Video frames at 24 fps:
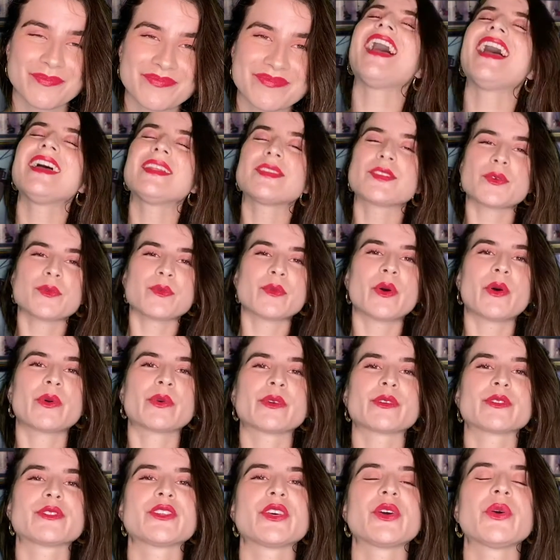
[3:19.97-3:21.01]
And Moto
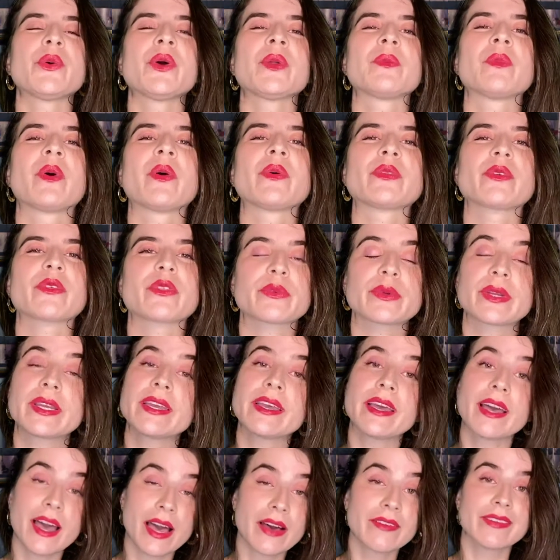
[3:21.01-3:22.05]
2 and Moto 3
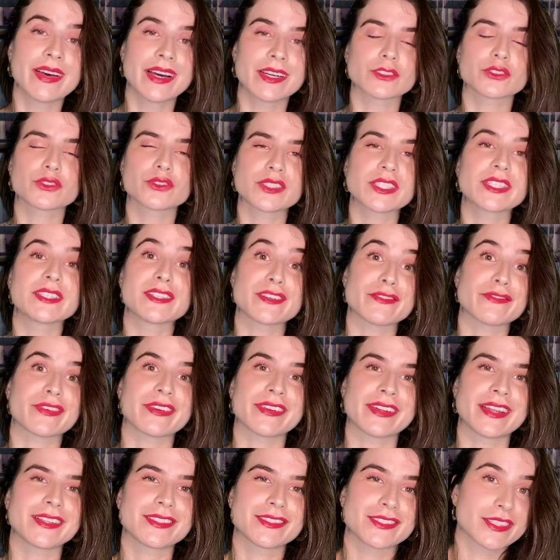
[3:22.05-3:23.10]
have actually different
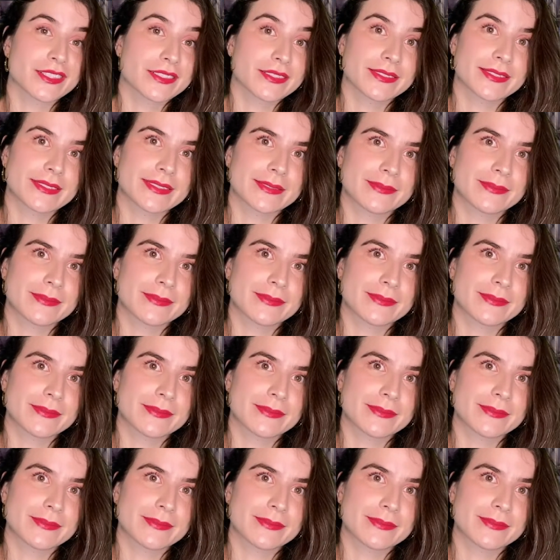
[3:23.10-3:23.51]
engines.